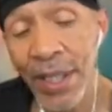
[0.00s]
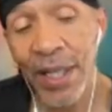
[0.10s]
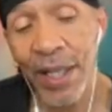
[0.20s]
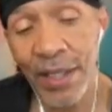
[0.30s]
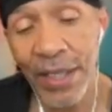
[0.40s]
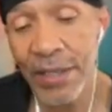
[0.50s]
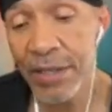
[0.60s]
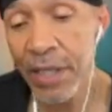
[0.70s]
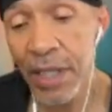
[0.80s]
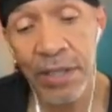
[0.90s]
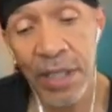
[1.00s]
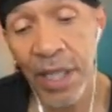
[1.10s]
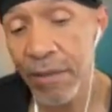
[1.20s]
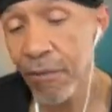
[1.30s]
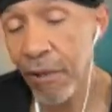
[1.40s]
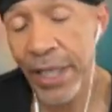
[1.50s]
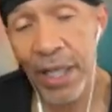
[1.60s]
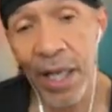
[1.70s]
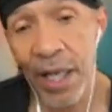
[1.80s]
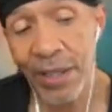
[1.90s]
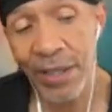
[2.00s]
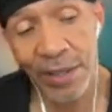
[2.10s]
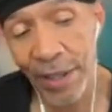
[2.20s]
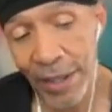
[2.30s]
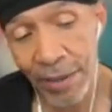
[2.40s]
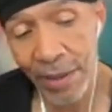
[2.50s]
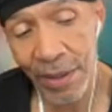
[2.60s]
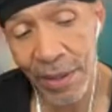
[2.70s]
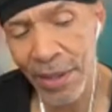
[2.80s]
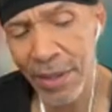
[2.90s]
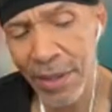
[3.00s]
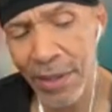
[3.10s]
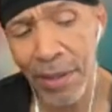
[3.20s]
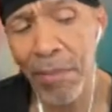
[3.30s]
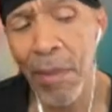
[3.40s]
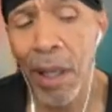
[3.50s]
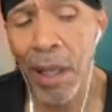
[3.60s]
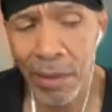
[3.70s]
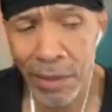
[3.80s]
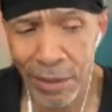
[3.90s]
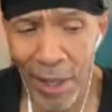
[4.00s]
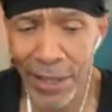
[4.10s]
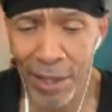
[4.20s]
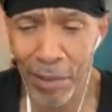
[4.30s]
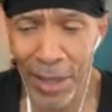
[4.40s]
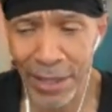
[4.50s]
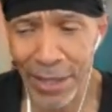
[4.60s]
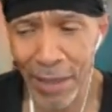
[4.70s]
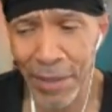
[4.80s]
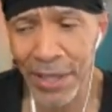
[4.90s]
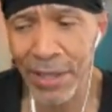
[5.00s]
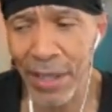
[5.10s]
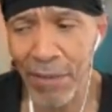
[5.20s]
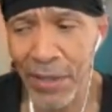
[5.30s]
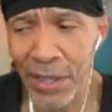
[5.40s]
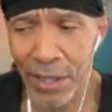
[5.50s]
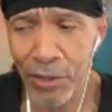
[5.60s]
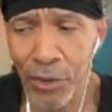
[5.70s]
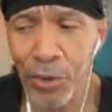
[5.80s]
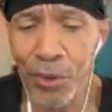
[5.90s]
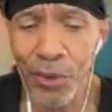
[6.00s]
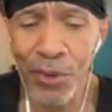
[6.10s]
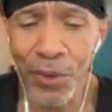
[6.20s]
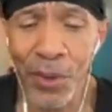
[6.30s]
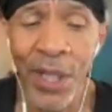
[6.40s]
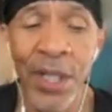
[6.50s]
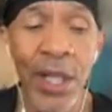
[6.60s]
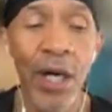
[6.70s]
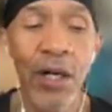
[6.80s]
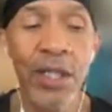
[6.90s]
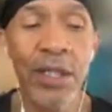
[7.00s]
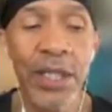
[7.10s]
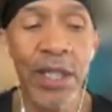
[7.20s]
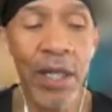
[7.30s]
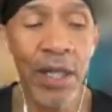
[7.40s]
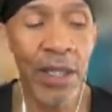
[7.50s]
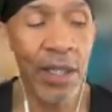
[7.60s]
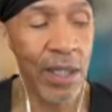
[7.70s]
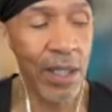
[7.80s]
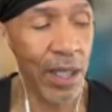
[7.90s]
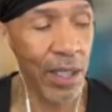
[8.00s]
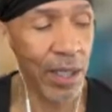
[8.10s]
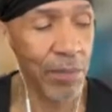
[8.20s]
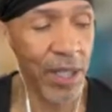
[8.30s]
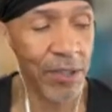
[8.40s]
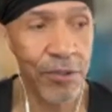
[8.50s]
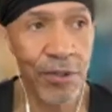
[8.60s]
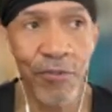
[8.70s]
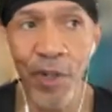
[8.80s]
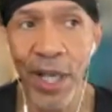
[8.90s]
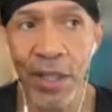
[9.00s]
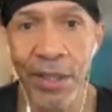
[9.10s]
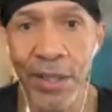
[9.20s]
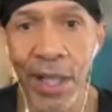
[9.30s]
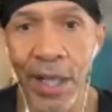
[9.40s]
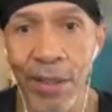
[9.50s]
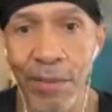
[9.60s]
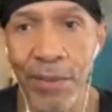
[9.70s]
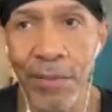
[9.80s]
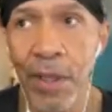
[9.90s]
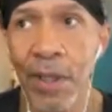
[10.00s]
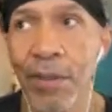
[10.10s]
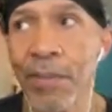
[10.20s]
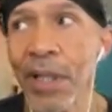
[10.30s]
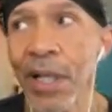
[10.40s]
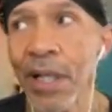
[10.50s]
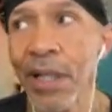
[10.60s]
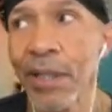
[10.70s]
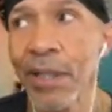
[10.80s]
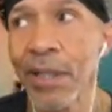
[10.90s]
and he's such a great guy. Just like, and he's a monster. I saw Black Sabbath in '72 on the Masters of Reality album. Oh my God,